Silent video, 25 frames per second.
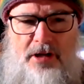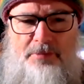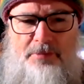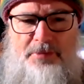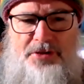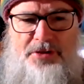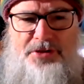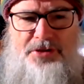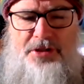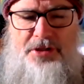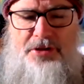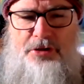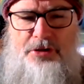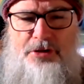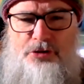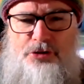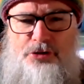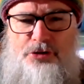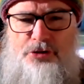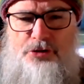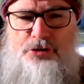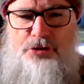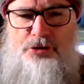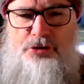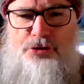Let me see the
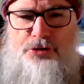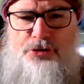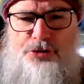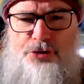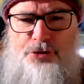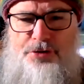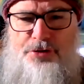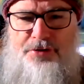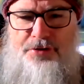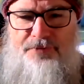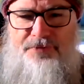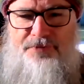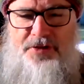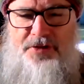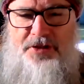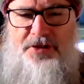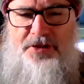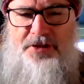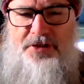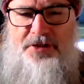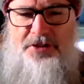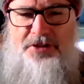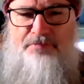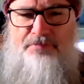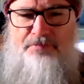truth of this
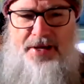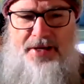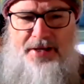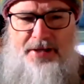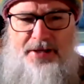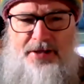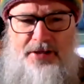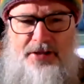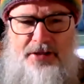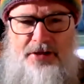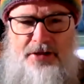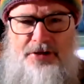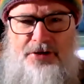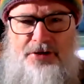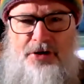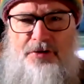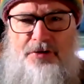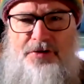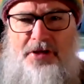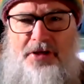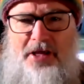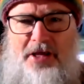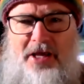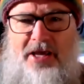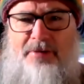being, not
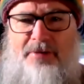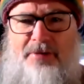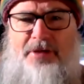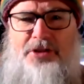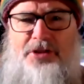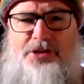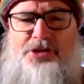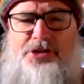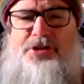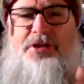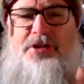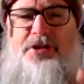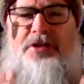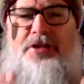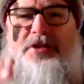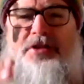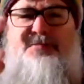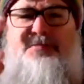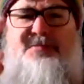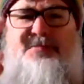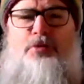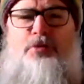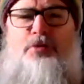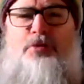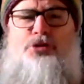the image that is
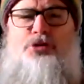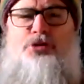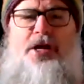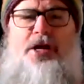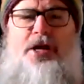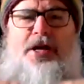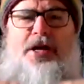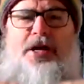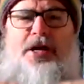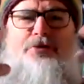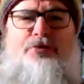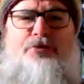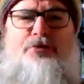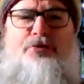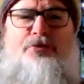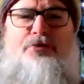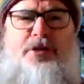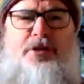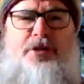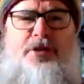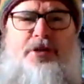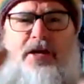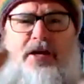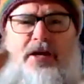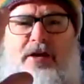portrayed through
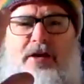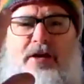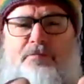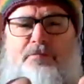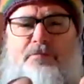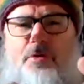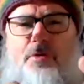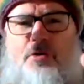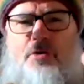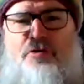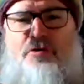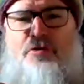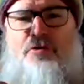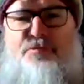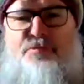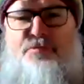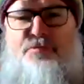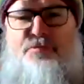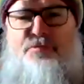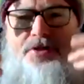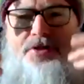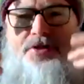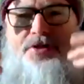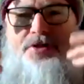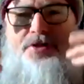their
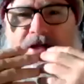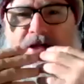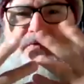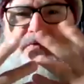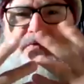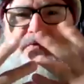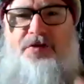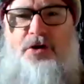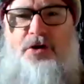movements and their